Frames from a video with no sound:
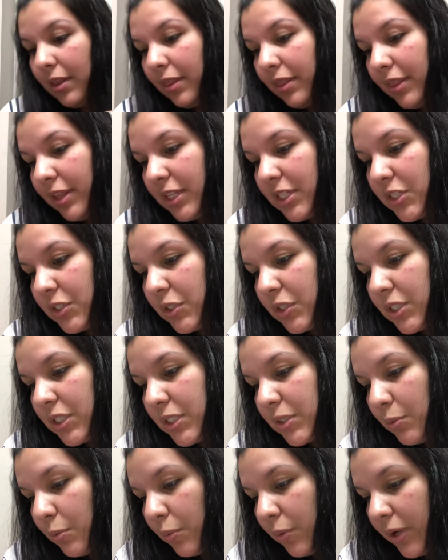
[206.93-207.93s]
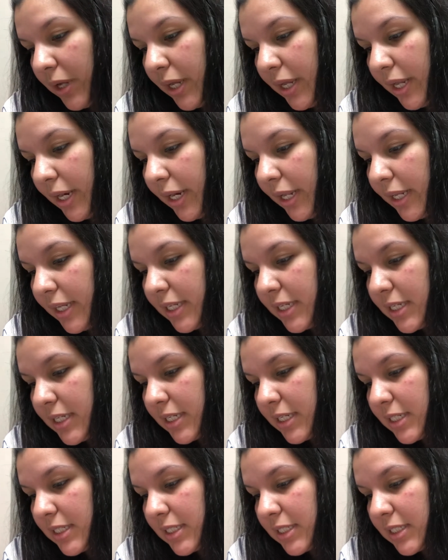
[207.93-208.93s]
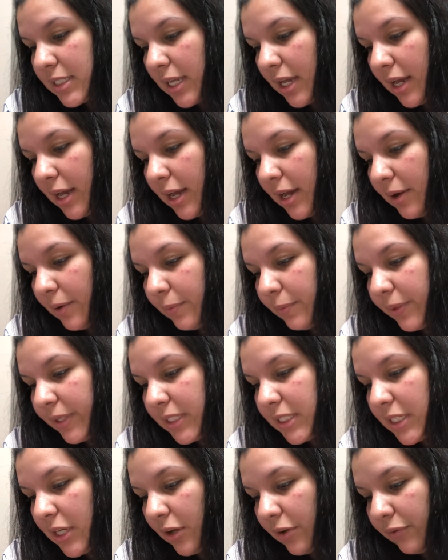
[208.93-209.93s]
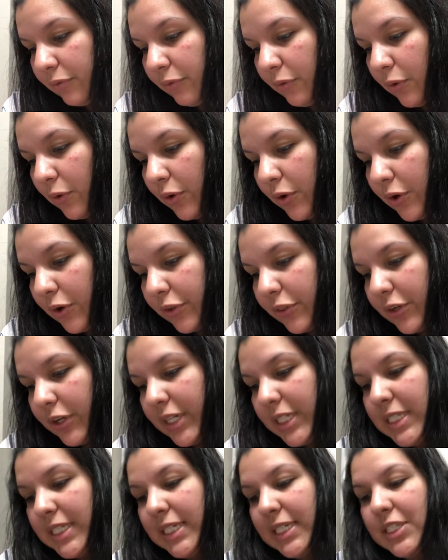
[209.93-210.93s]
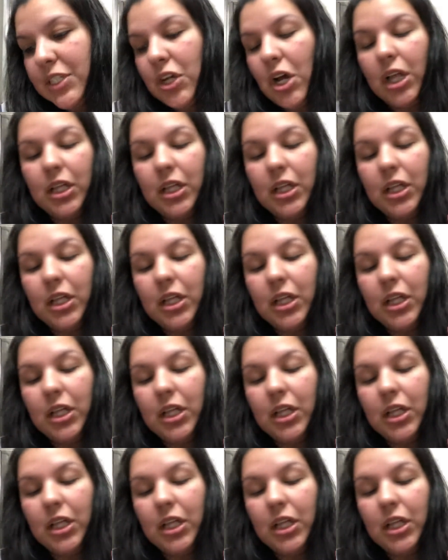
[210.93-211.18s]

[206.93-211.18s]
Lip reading: This one is retailed for $36.